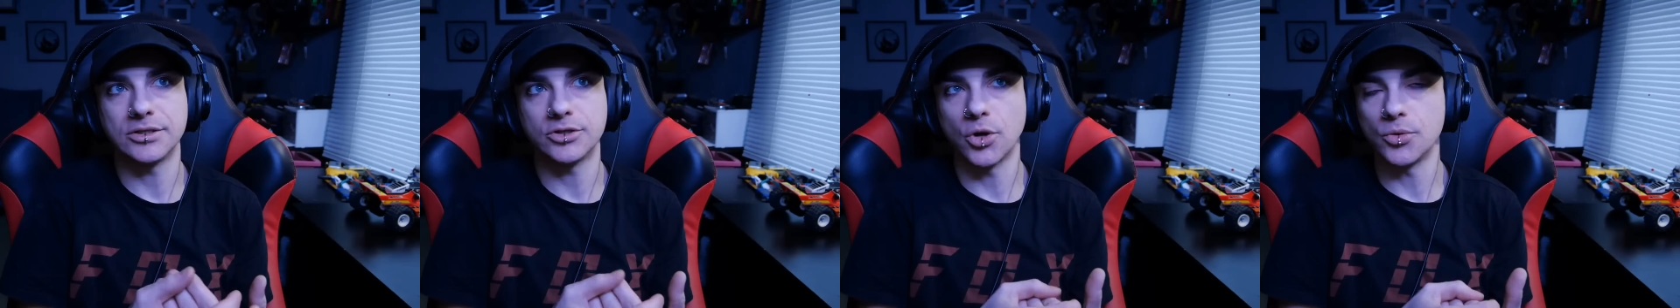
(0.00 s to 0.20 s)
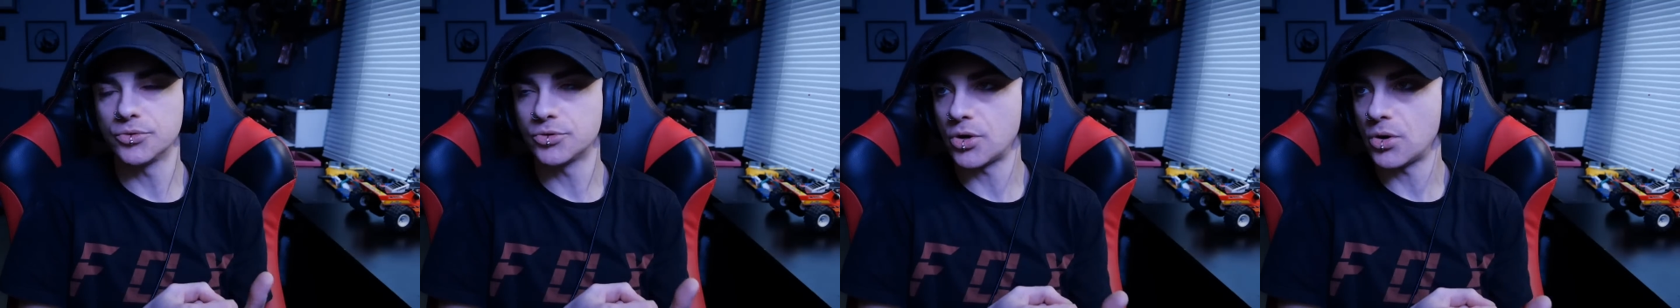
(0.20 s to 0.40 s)

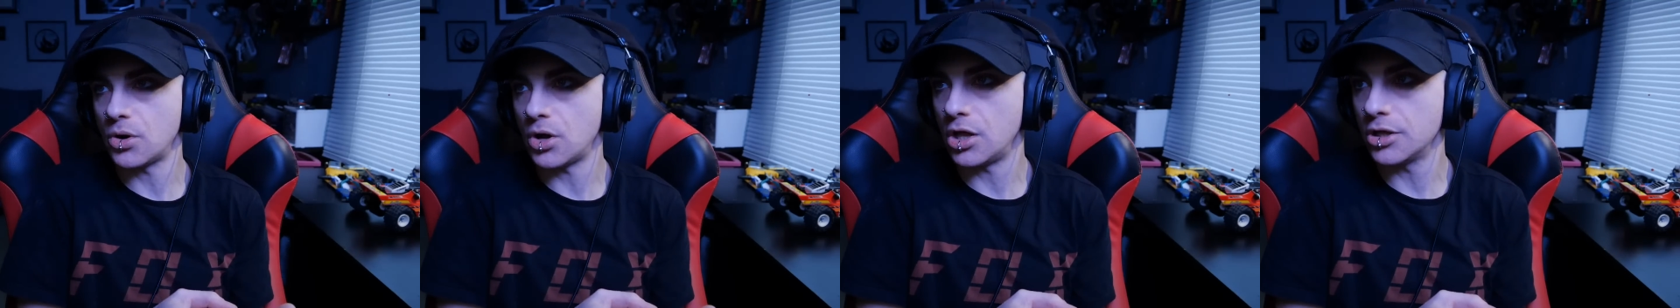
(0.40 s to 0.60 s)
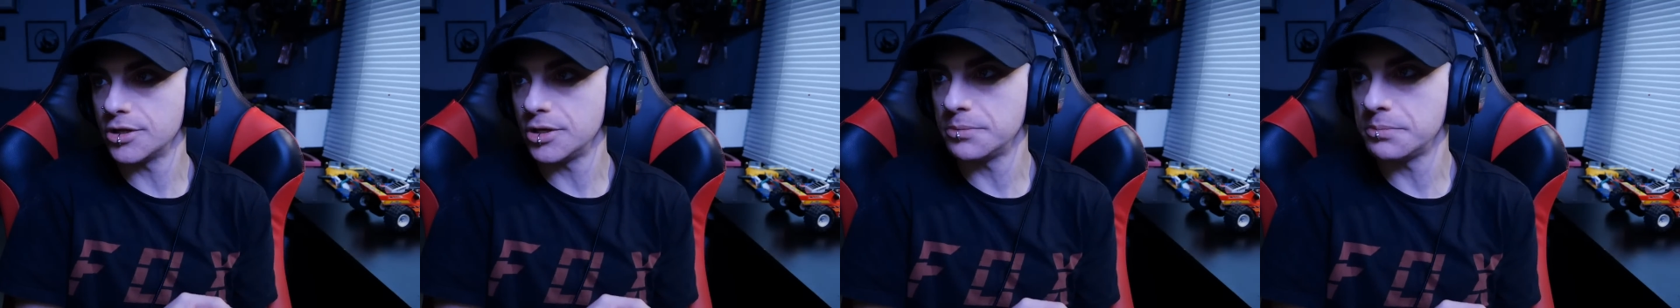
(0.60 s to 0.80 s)
don't throw
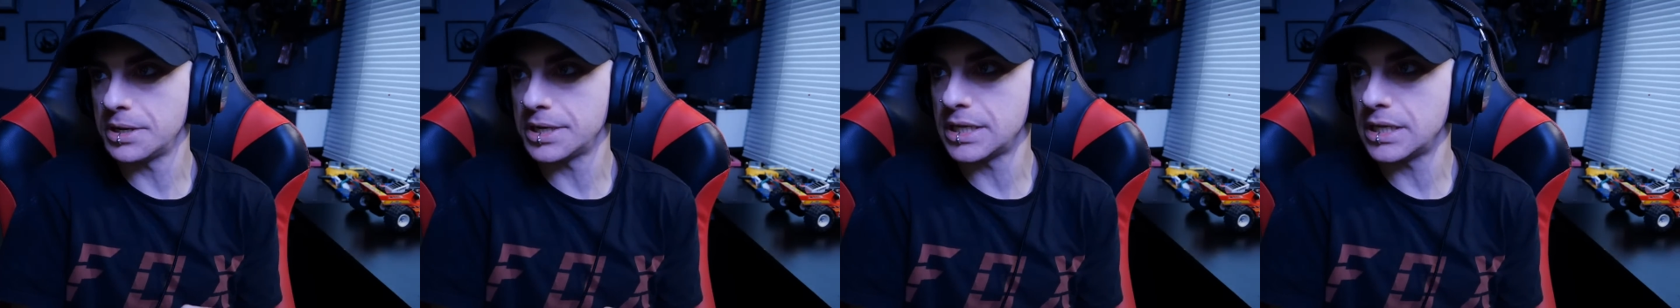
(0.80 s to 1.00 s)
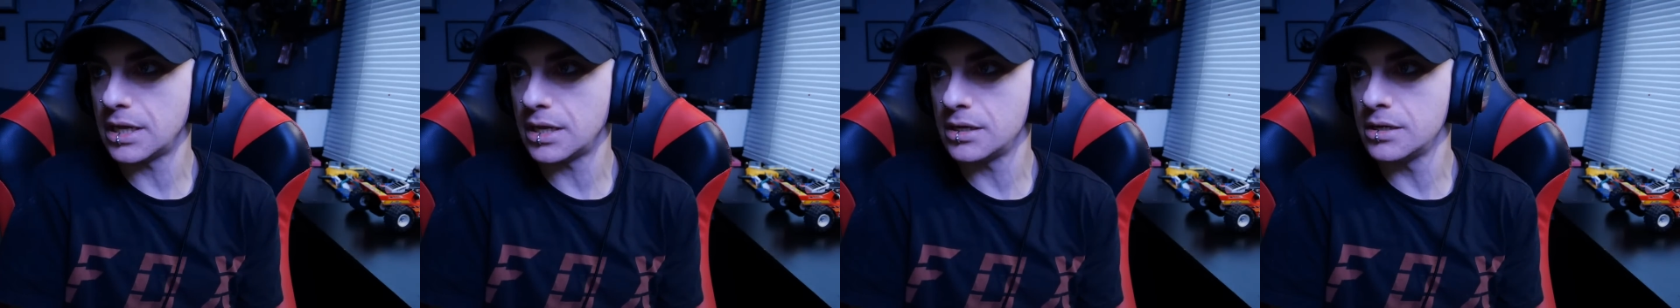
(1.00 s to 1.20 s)
all your
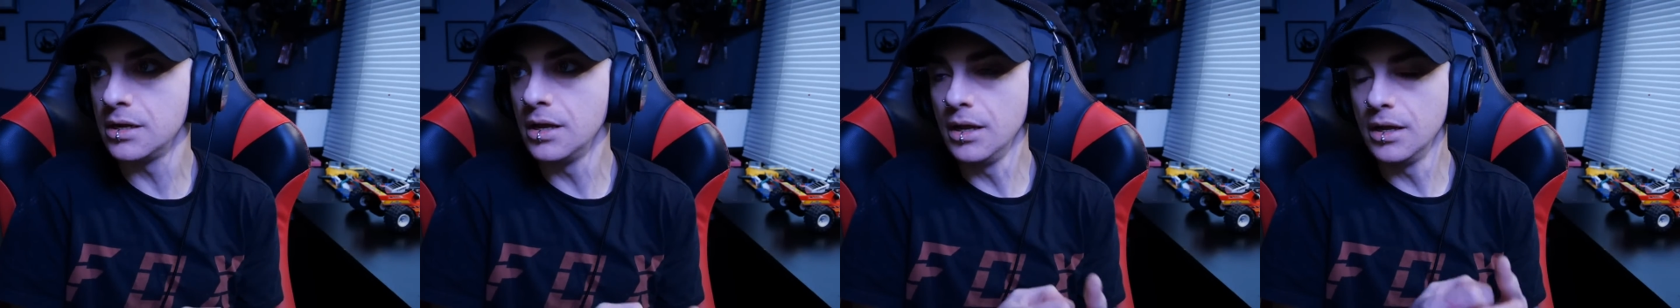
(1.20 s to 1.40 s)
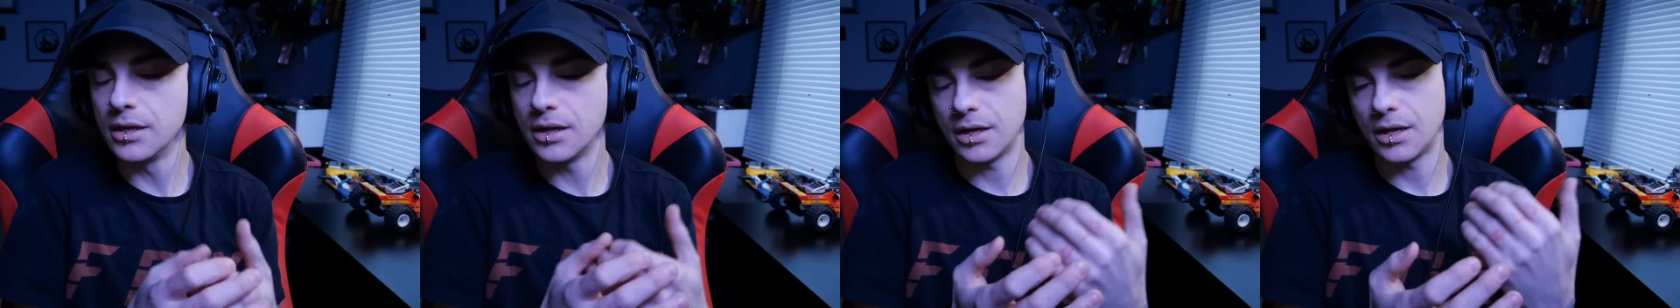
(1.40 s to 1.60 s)
money in,
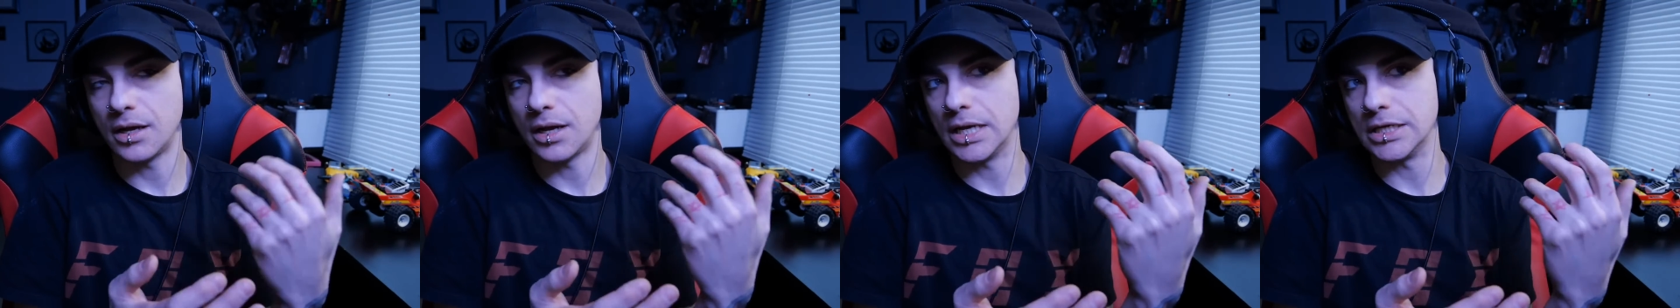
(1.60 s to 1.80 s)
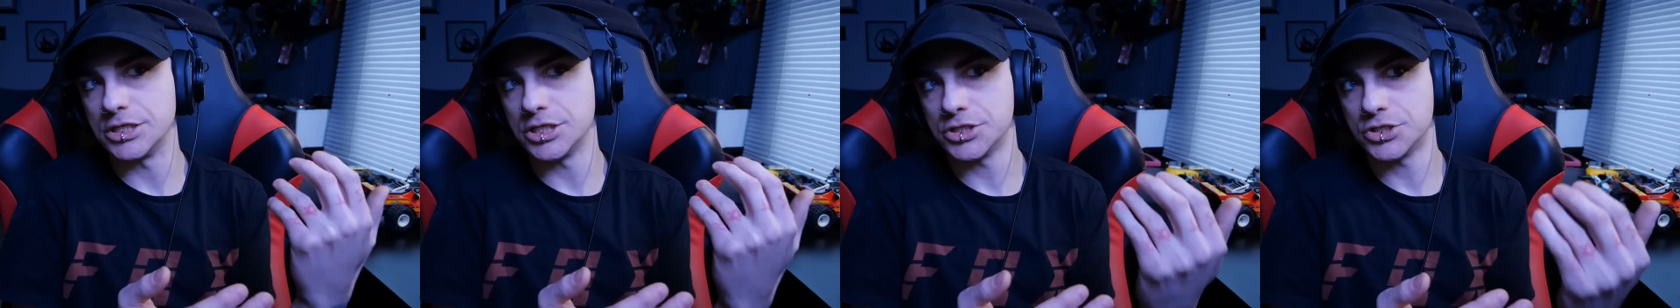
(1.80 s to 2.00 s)

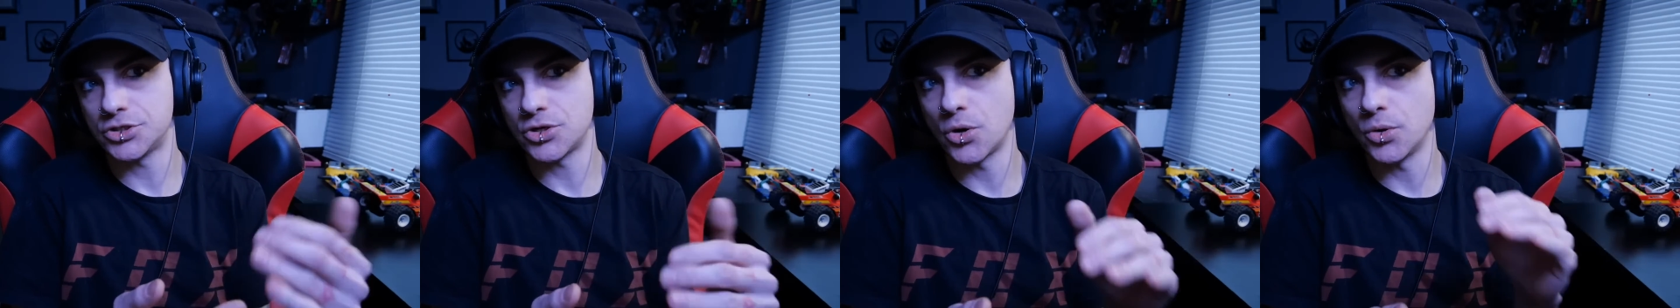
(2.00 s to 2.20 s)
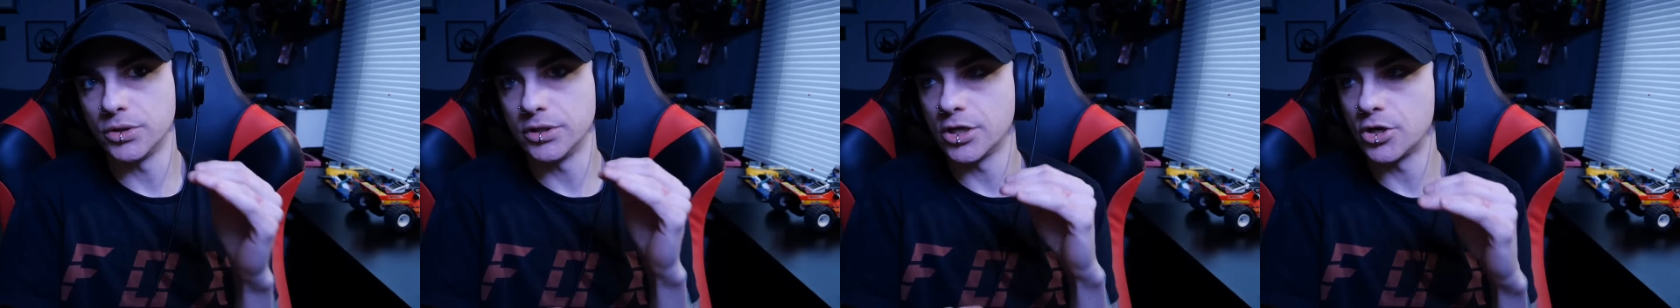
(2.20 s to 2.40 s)
and just
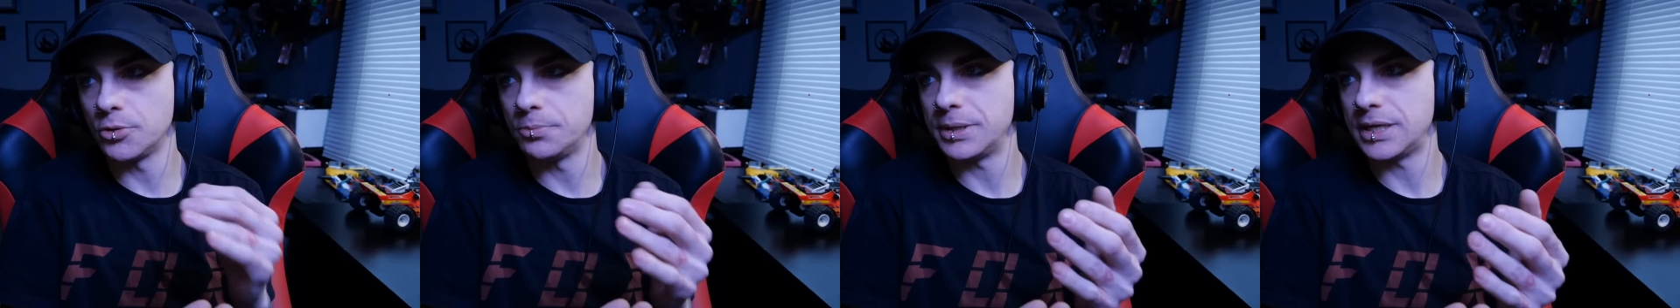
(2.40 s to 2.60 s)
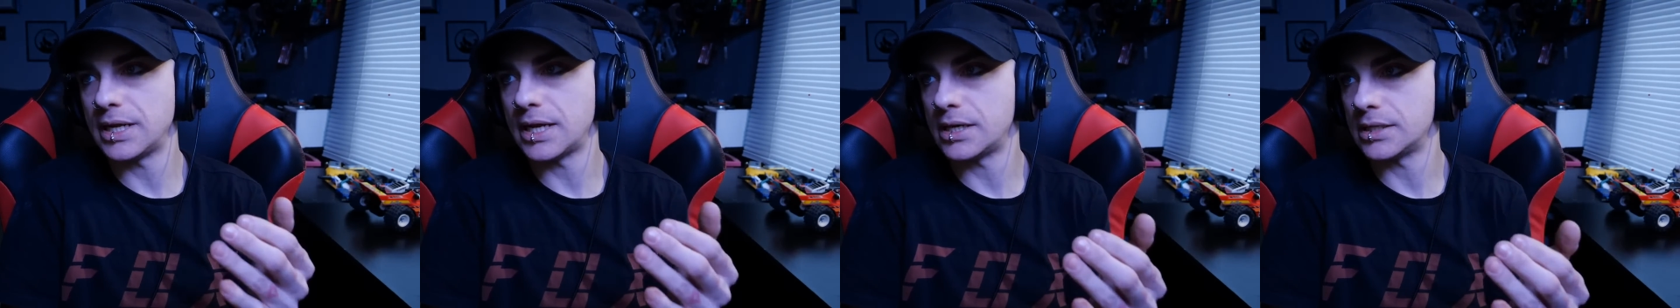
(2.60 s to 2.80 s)
throw a little
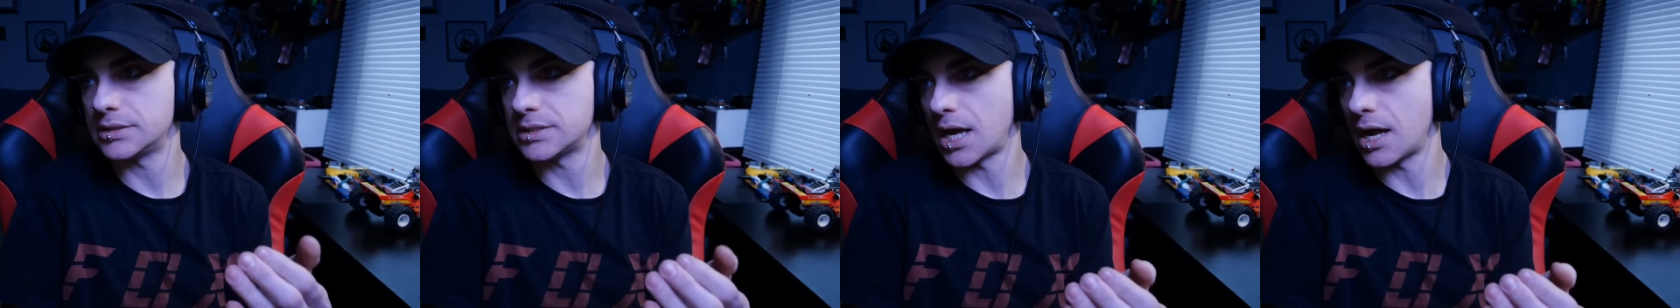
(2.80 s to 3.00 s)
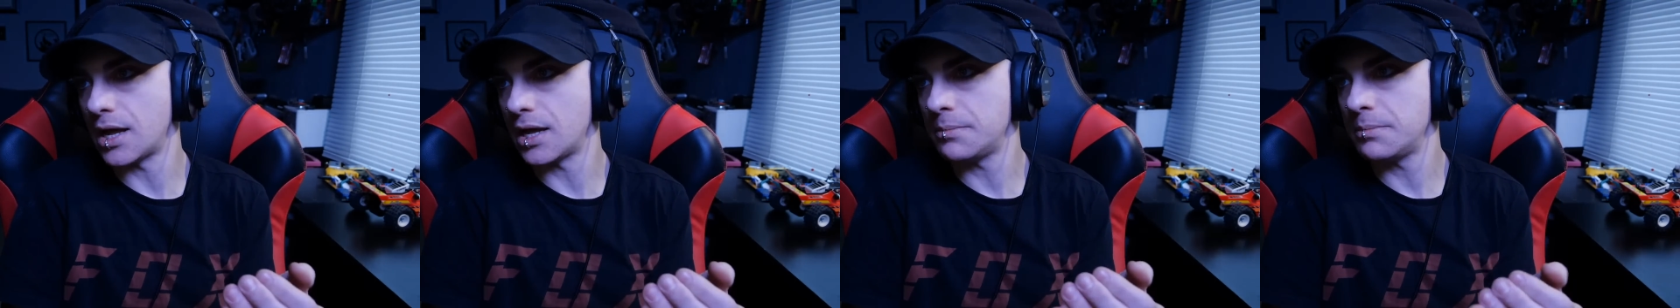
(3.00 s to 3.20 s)
bit at a
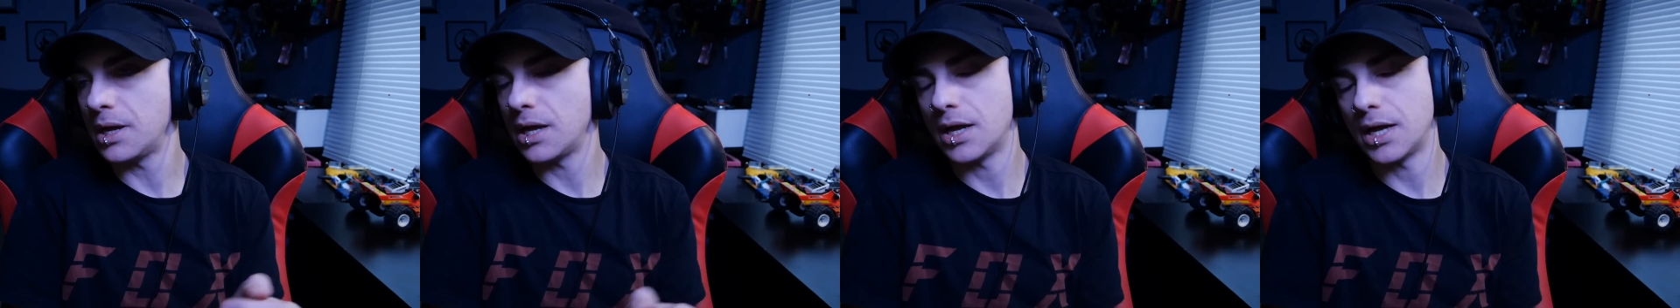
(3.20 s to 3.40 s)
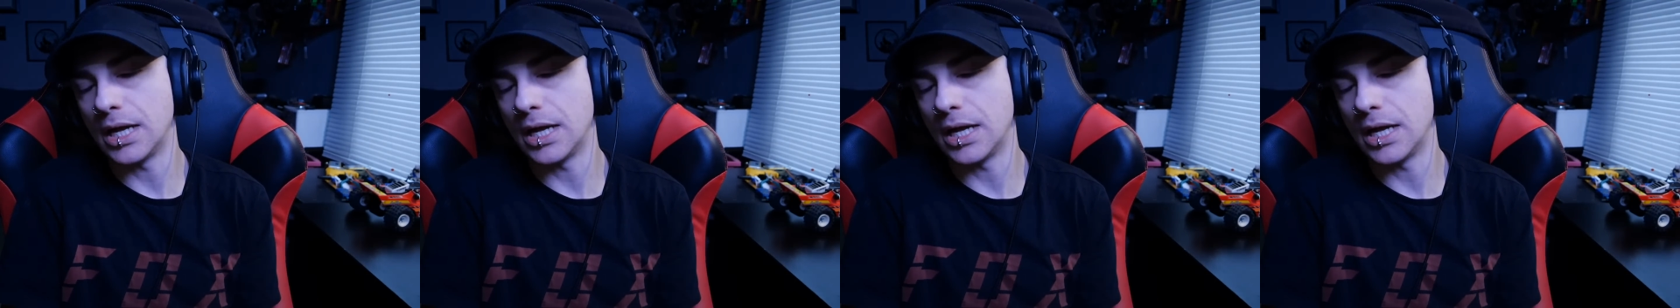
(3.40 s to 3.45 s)
time.